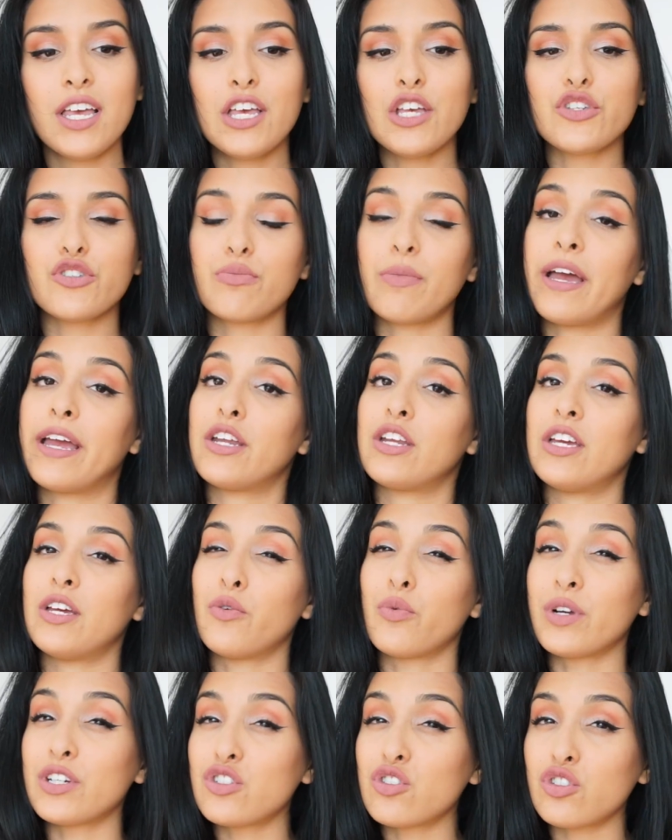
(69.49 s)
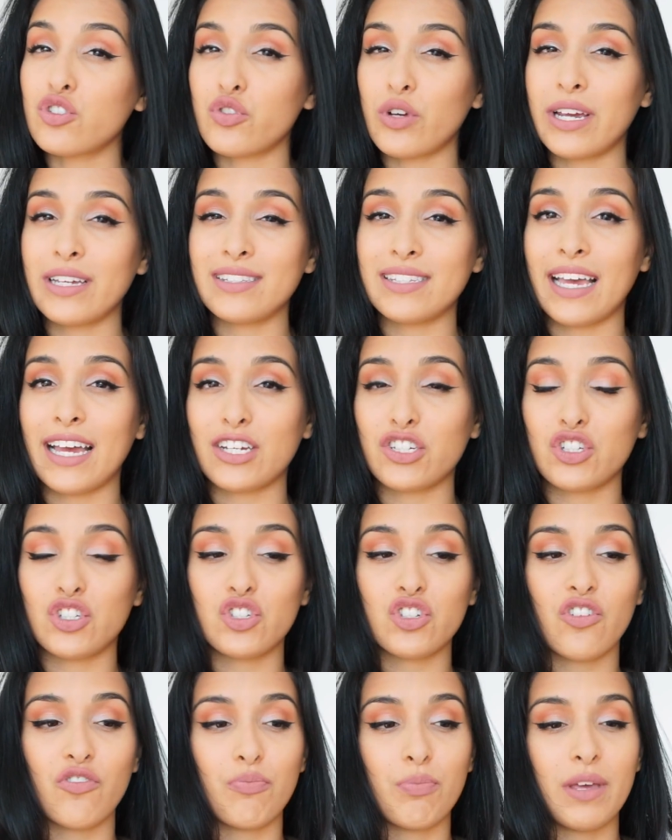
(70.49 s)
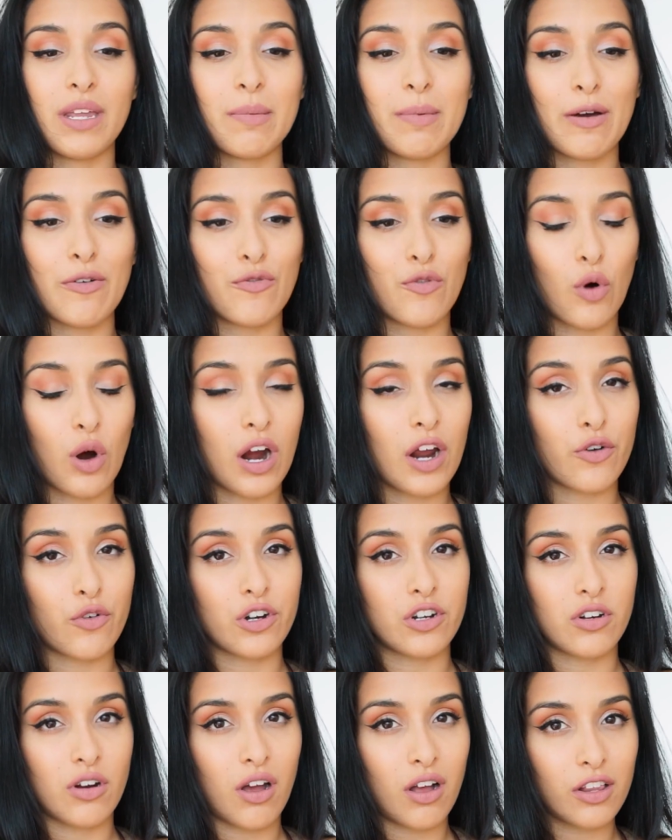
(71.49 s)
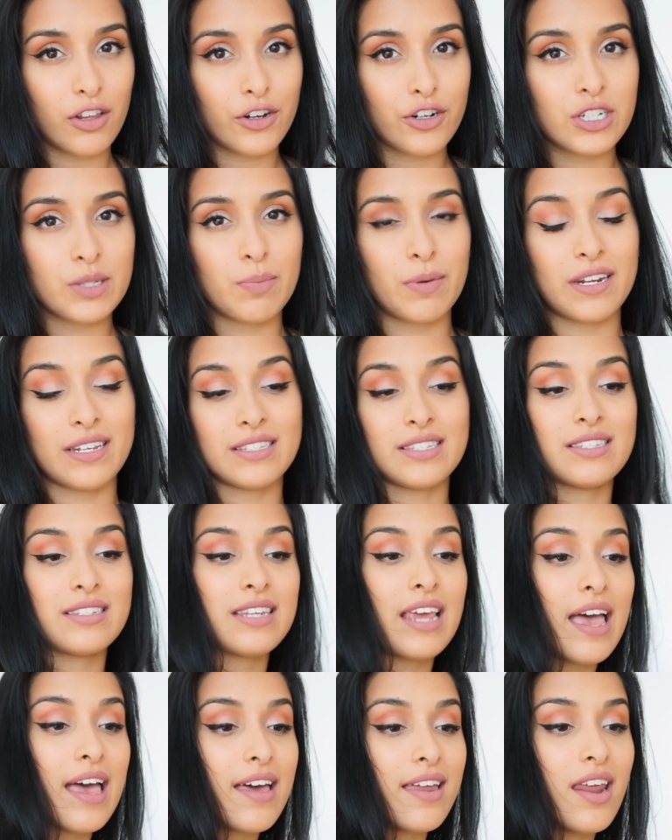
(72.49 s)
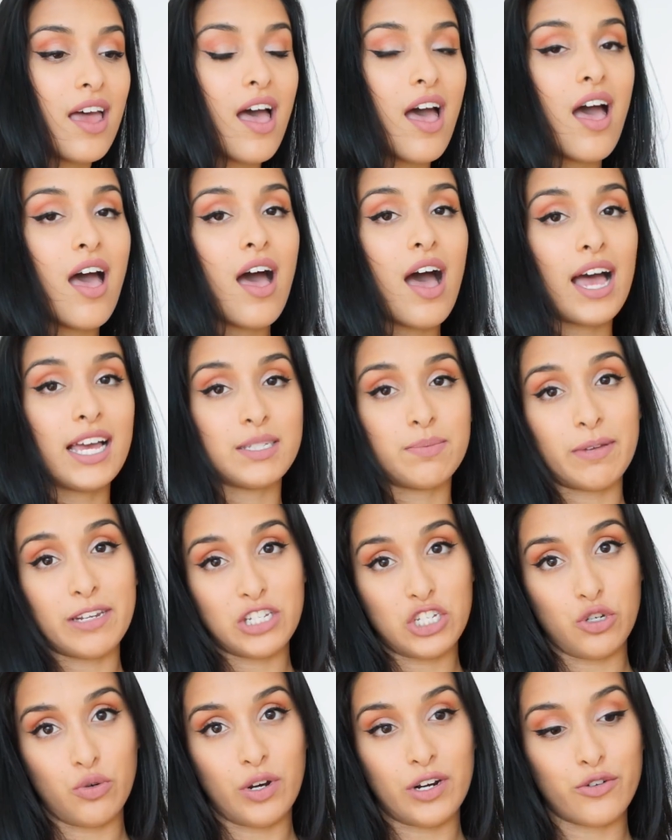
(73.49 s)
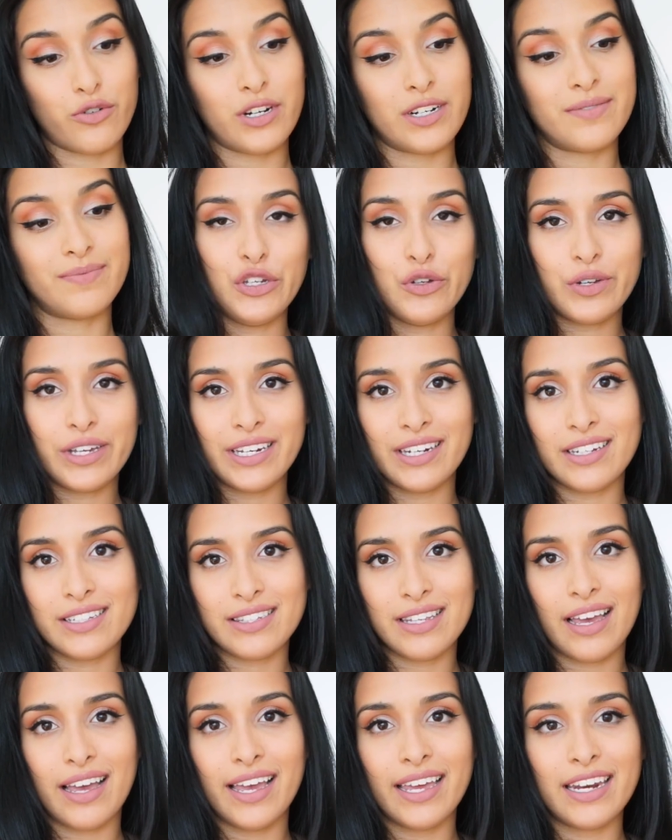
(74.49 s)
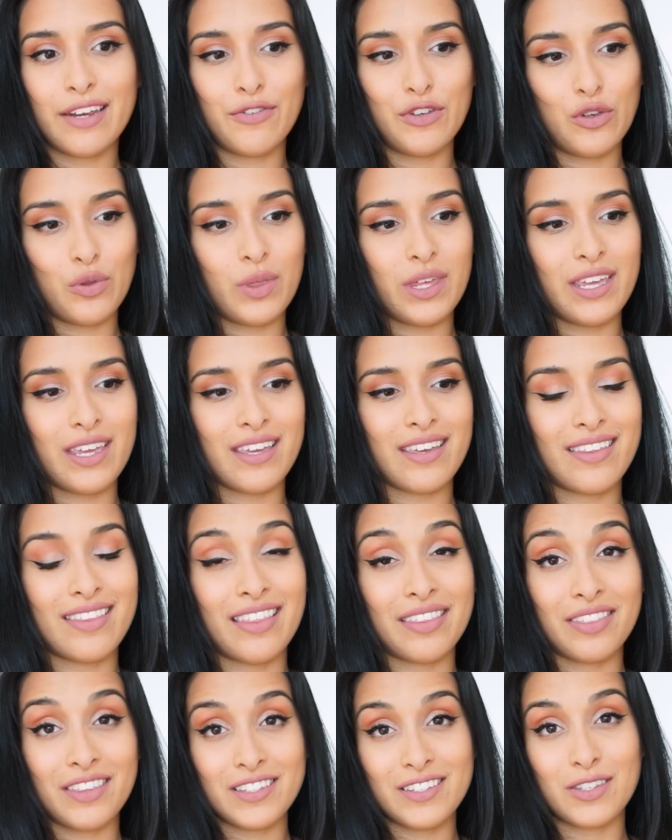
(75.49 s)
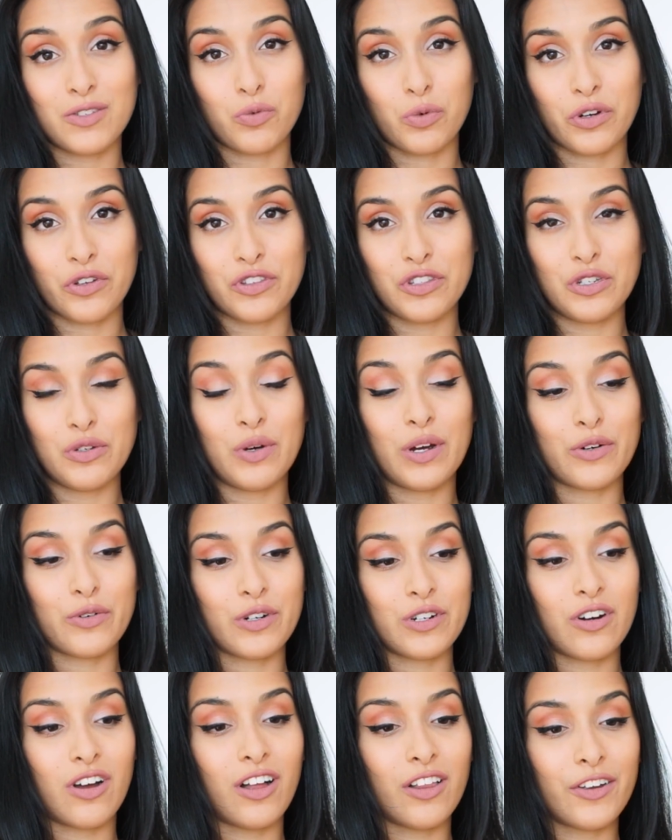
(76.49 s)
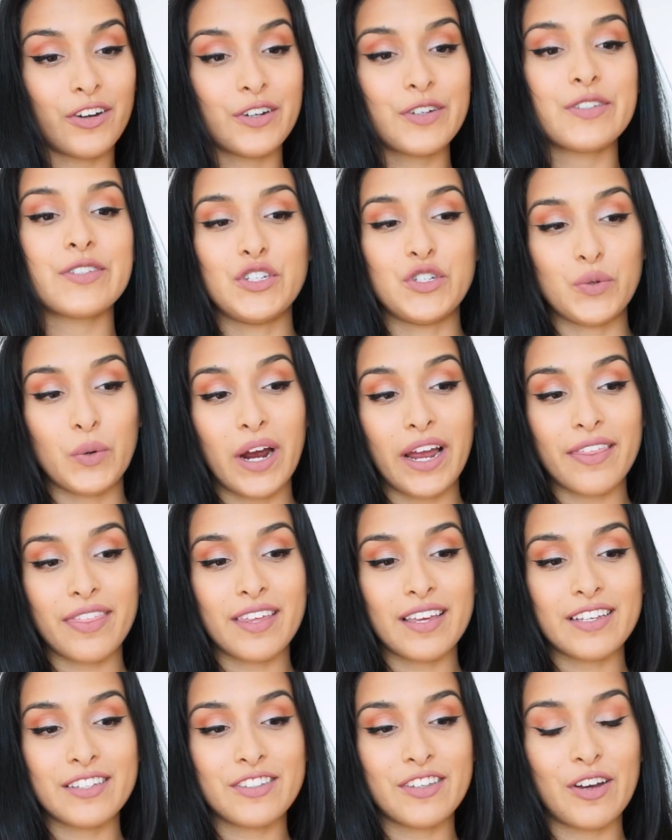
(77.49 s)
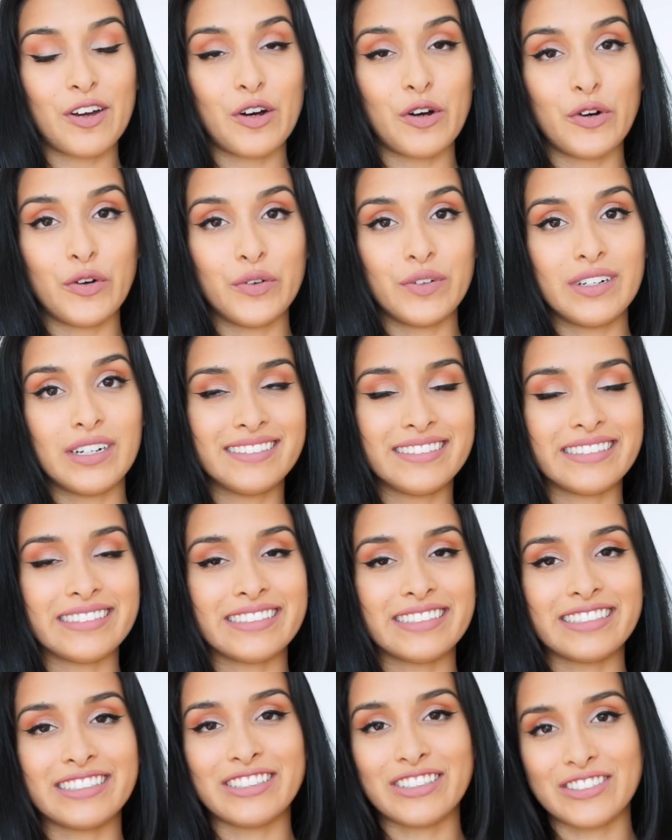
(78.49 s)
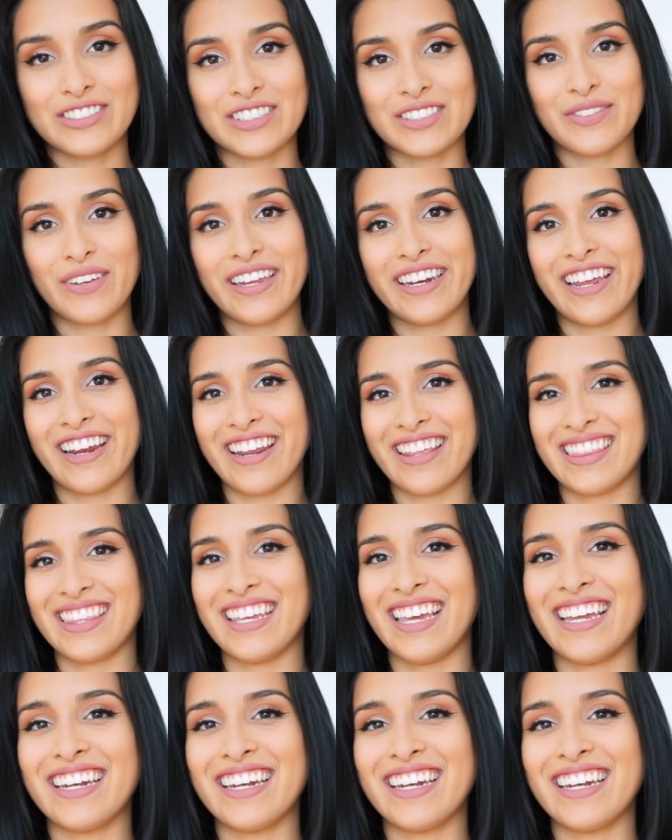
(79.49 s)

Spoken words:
So my original transaction should have been about $400, but instead I spent $200. You can decide if you think that this is worth $200. Do I think so? You'll just find out at the